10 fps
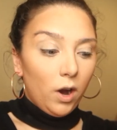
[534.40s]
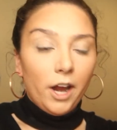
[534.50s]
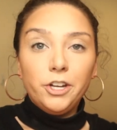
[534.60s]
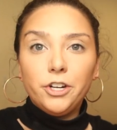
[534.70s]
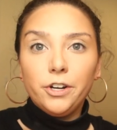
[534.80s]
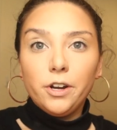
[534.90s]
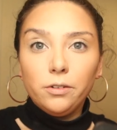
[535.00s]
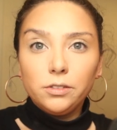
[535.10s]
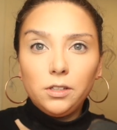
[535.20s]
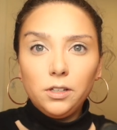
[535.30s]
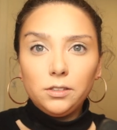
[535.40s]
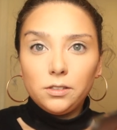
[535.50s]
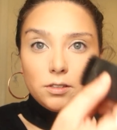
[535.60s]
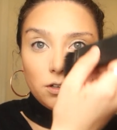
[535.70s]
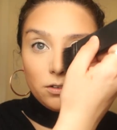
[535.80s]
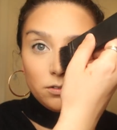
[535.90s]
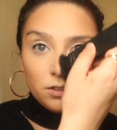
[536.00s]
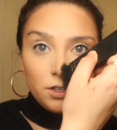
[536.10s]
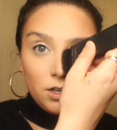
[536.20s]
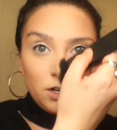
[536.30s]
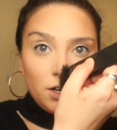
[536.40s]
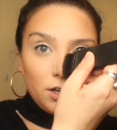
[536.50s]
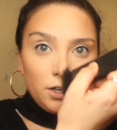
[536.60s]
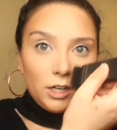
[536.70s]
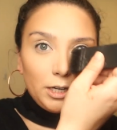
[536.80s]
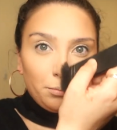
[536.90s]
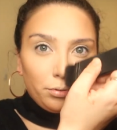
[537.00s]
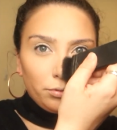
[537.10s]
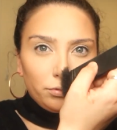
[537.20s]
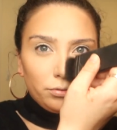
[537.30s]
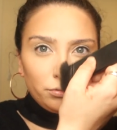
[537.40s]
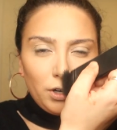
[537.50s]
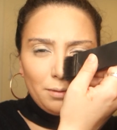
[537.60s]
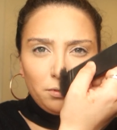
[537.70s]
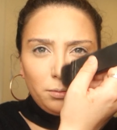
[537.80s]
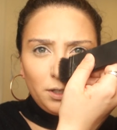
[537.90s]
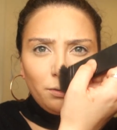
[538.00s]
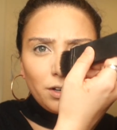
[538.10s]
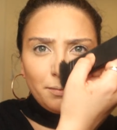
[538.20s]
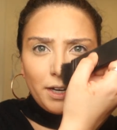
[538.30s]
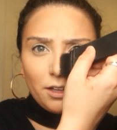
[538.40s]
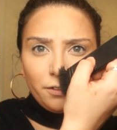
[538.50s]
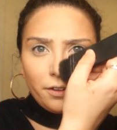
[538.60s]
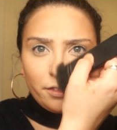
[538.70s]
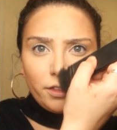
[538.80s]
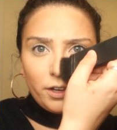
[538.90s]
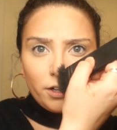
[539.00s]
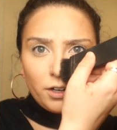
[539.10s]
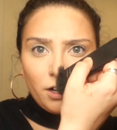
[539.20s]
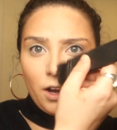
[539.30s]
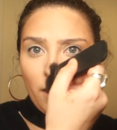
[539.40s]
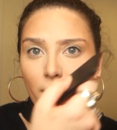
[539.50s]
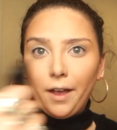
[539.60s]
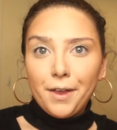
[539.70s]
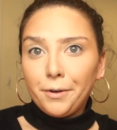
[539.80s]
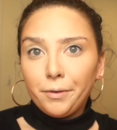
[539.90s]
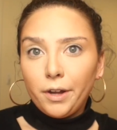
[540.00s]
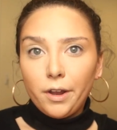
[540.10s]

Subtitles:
wide your nose looks. So you probably want to make it look thinner. I don't